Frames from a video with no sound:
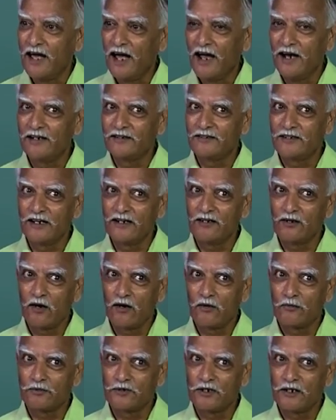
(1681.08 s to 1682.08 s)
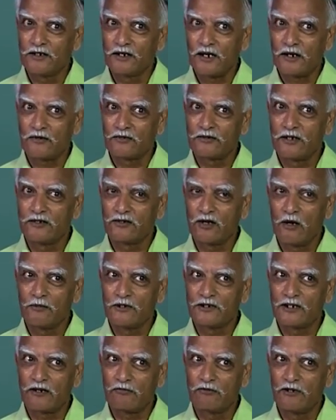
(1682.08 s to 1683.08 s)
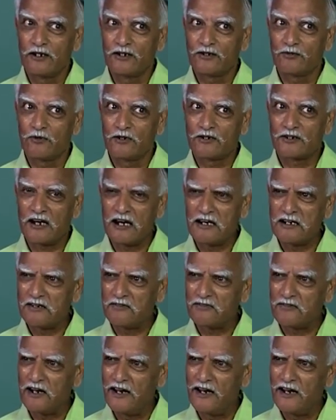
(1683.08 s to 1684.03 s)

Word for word: and Saint uh, Saint Saint Thomas Aquinas was kind of